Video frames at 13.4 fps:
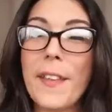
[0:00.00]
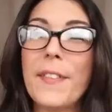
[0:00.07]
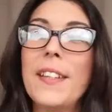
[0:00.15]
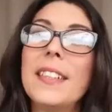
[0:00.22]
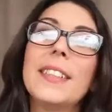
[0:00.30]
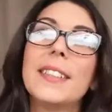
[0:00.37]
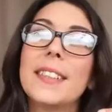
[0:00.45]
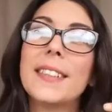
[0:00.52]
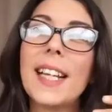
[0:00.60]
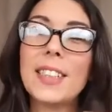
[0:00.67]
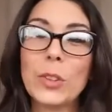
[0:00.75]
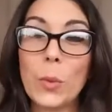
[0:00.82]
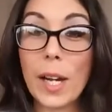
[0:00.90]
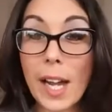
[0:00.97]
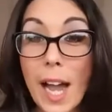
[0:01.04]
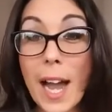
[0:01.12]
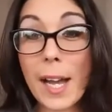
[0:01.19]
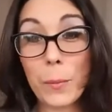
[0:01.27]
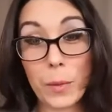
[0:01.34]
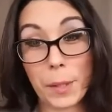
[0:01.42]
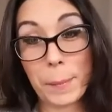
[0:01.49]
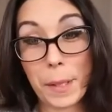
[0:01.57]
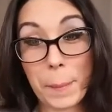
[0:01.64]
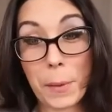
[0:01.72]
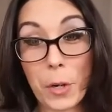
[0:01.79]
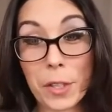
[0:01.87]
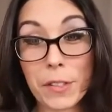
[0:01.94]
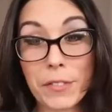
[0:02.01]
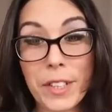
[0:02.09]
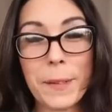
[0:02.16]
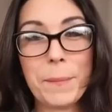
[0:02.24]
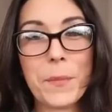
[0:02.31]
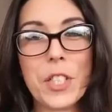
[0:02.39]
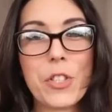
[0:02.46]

and that that's why I want to be a part of it,